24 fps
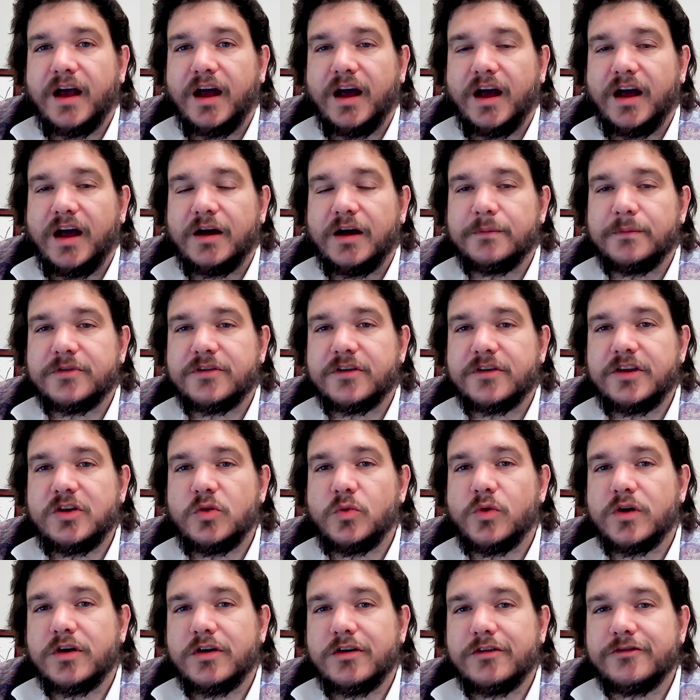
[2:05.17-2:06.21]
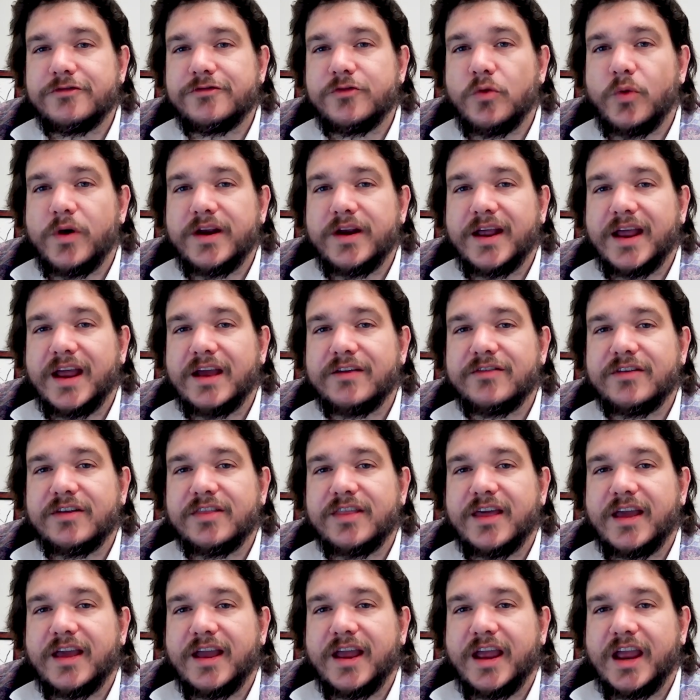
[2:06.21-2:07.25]
So you want to avoid
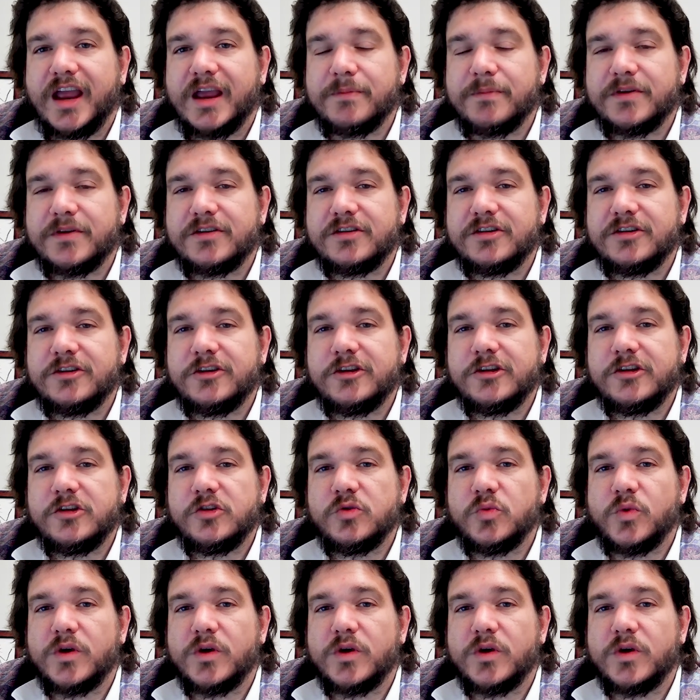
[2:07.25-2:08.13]
having that happen to you.